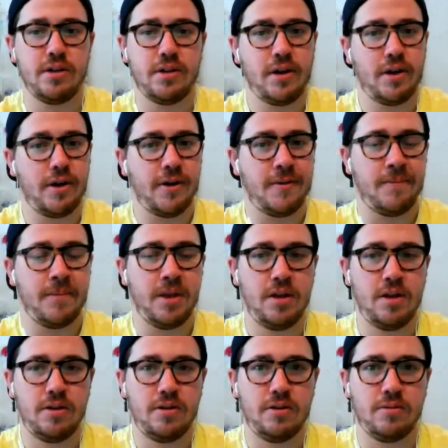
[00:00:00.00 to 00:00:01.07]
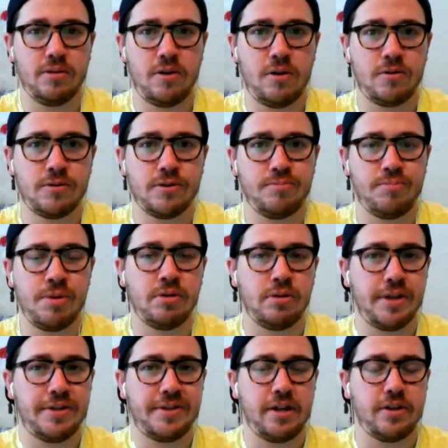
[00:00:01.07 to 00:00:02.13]
Um, Cardinals big
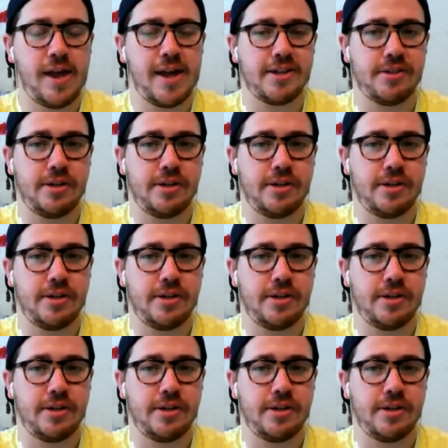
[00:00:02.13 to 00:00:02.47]
letdown last